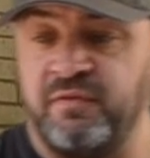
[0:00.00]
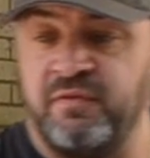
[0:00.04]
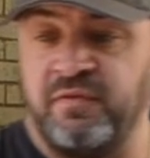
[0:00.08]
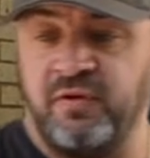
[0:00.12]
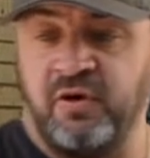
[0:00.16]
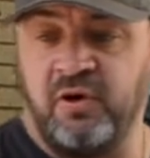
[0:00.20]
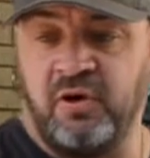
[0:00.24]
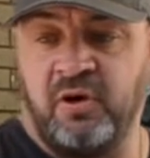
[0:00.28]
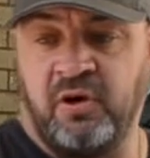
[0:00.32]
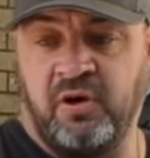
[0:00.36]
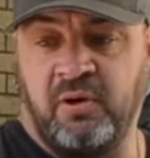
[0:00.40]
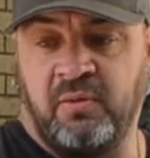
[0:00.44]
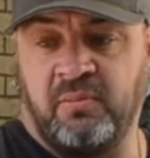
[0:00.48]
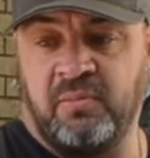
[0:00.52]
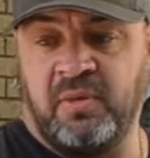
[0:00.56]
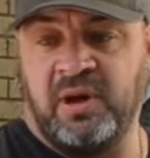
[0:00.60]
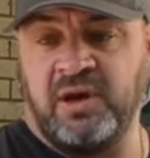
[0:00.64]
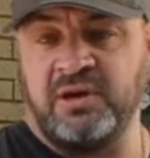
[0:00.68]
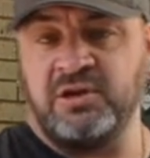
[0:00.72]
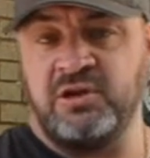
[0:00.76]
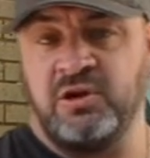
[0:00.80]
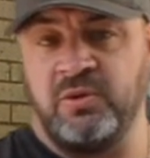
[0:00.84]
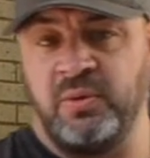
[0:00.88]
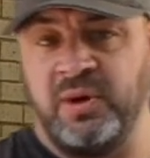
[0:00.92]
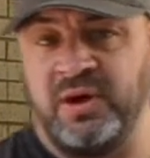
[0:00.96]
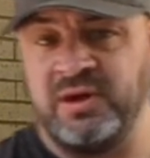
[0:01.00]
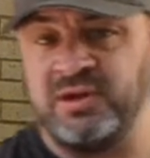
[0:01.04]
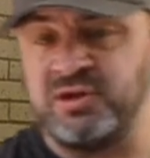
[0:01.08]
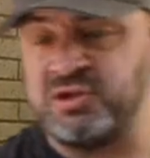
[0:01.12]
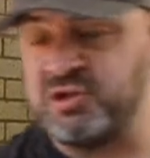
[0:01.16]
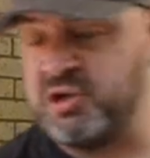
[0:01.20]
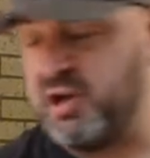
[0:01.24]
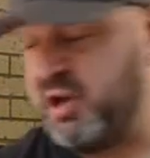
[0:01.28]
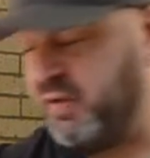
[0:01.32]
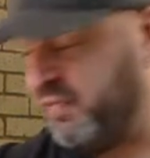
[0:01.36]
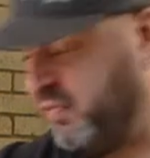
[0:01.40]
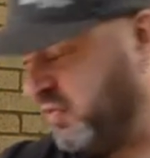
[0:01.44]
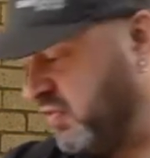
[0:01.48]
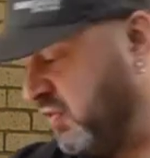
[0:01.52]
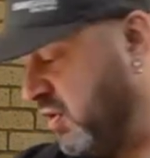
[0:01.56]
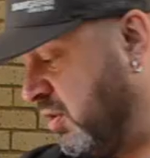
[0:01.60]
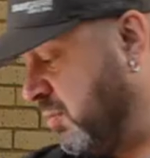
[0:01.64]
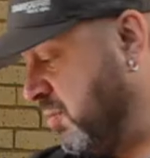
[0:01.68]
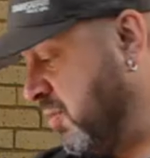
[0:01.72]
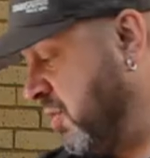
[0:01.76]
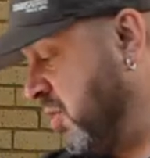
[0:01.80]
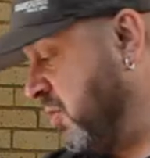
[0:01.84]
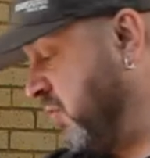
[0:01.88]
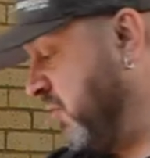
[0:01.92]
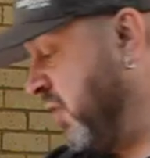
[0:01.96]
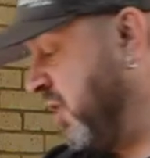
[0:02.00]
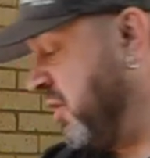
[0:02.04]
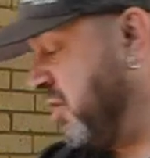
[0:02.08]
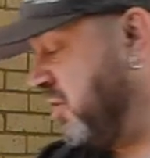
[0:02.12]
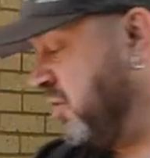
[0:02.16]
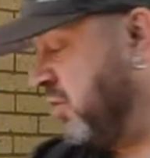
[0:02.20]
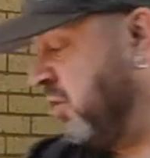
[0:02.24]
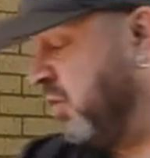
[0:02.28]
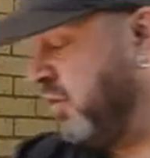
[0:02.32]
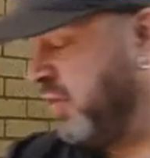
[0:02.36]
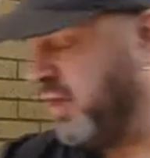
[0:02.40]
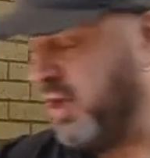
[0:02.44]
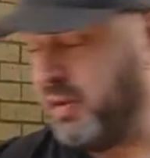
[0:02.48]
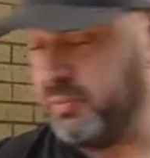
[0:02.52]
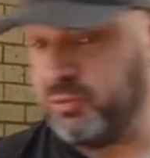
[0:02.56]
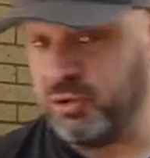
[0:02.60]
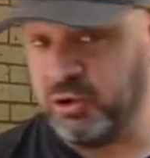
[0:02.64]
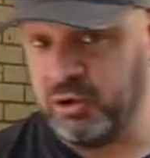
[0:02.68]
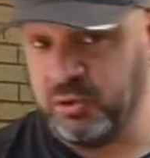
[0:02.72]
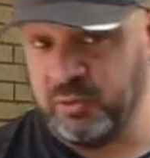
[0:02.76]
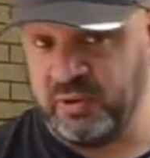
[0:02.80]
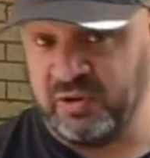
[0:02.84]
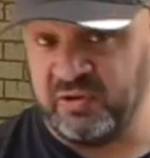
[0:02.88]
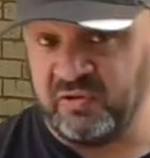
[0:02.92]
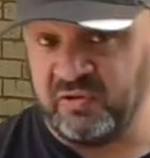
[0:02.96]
for my UHF CB radio that I'm going to